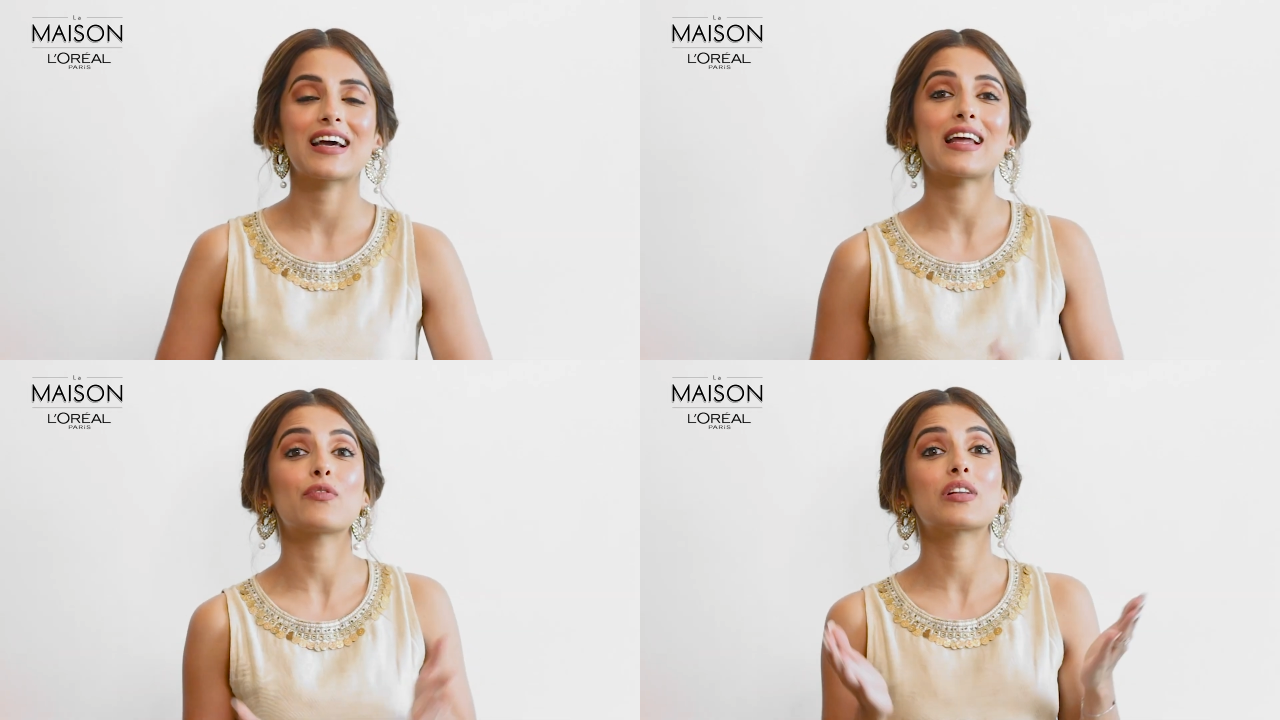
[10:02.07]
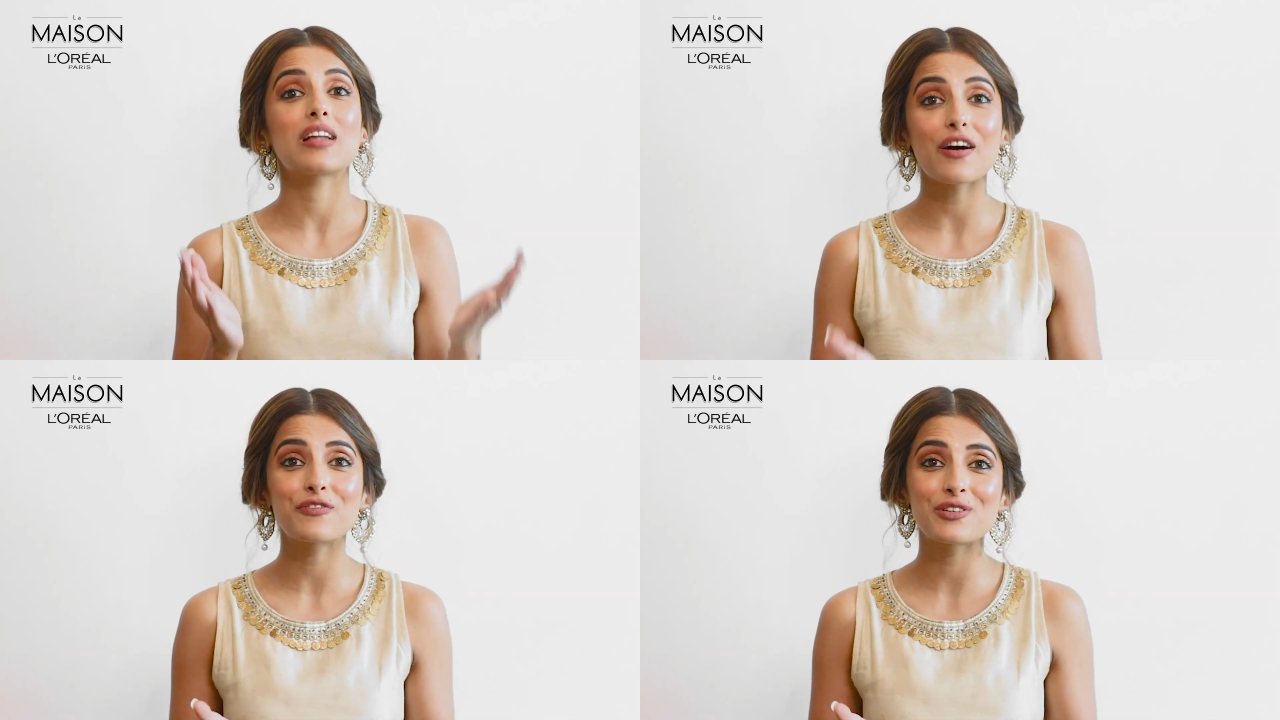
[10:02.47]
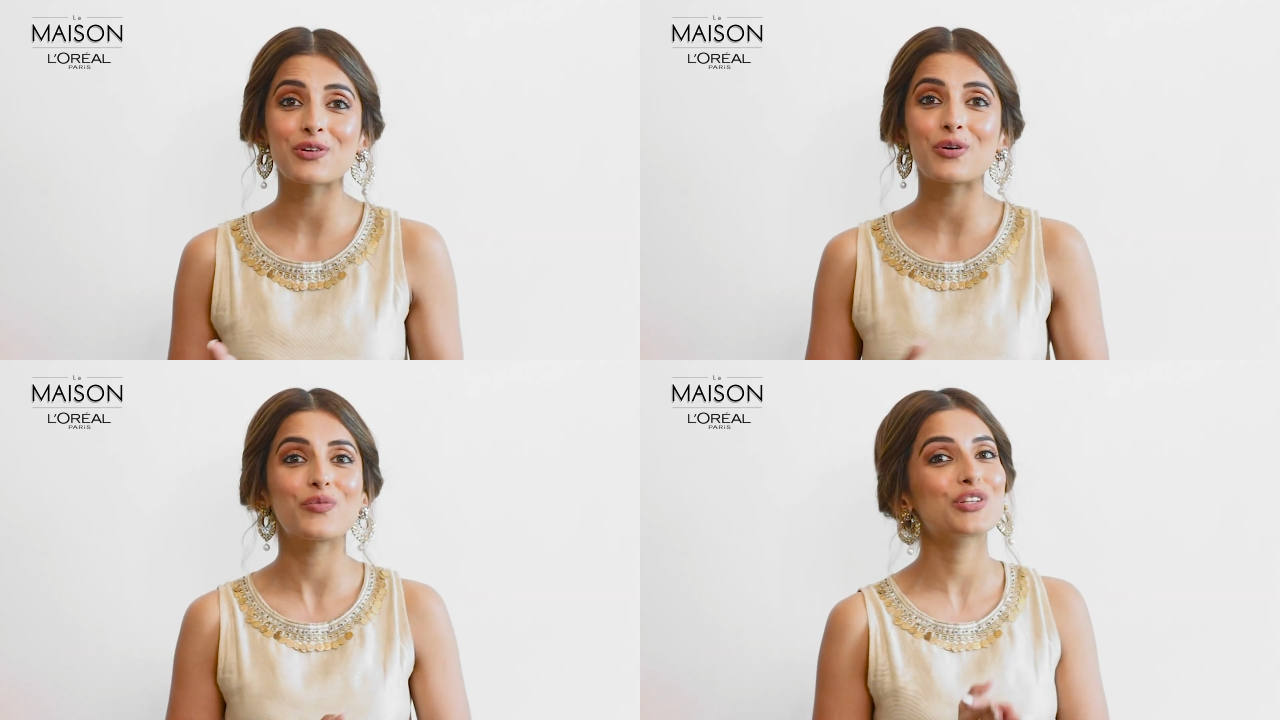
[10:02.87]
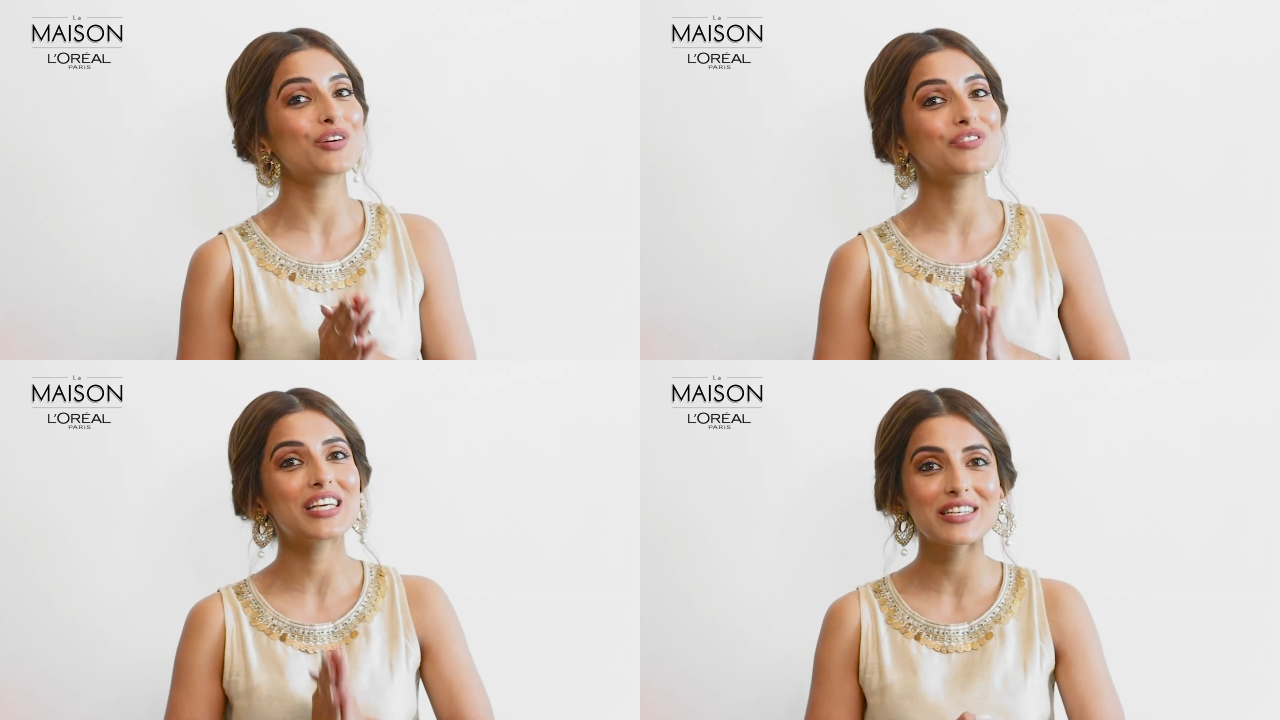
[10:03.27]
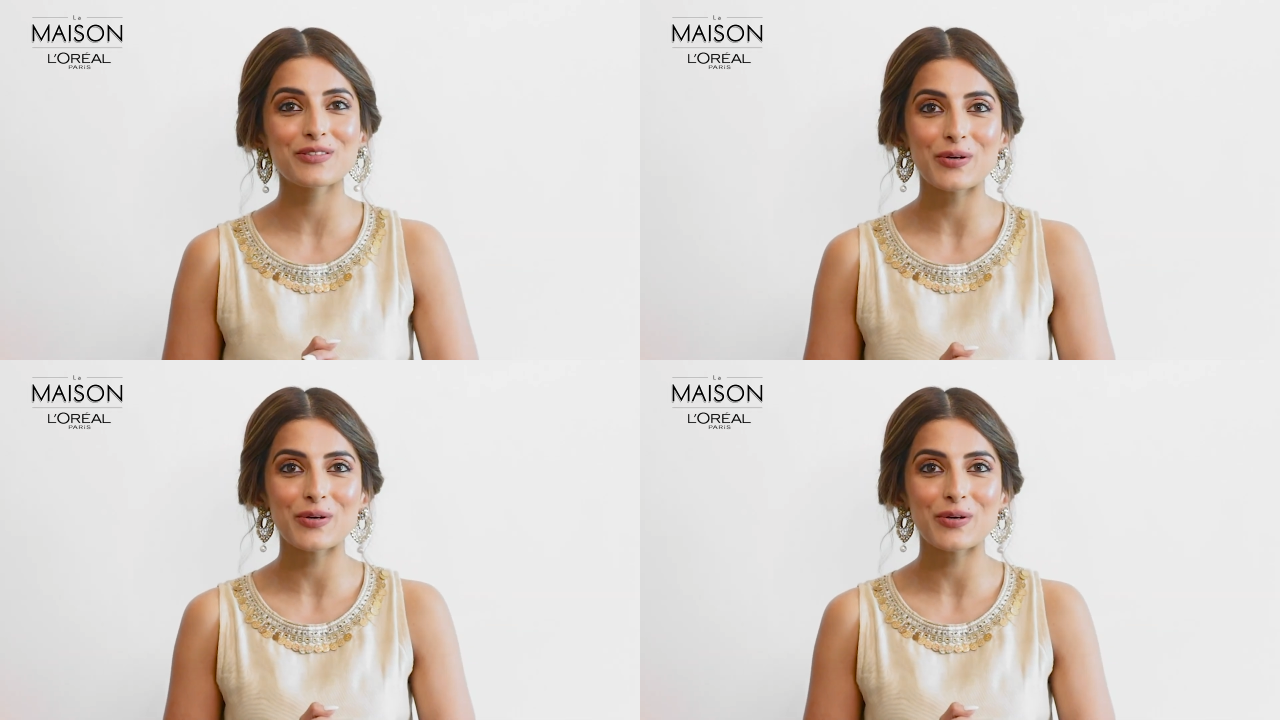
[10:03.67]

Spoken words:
and I would love to know which of these two